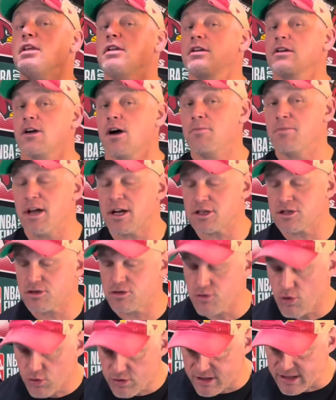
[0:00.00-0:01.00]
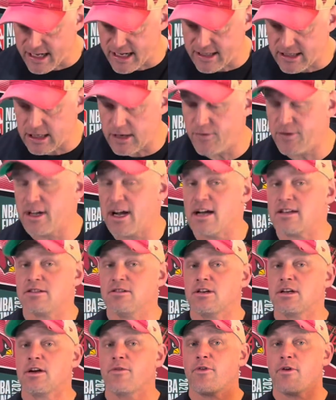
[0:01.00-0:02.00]
come next grow season, if you guys are
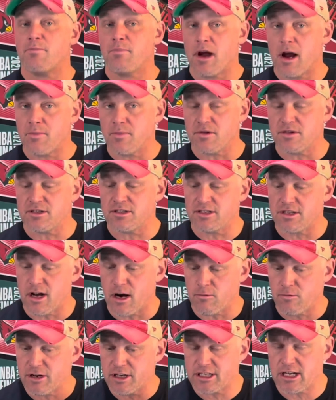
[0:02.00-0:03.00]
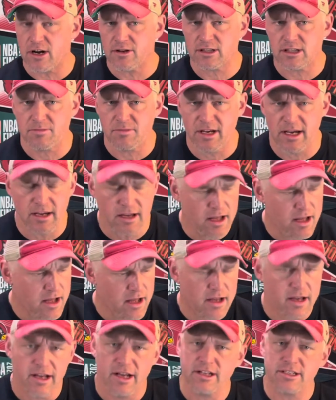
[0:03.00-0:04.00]
looking for peppers, reach out to me,
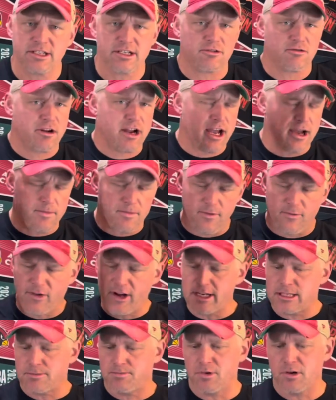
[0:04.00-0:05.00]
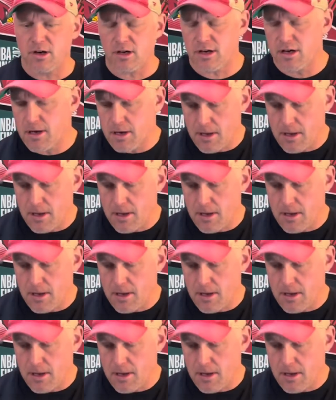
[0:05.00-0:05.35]
Instagram, Facebook,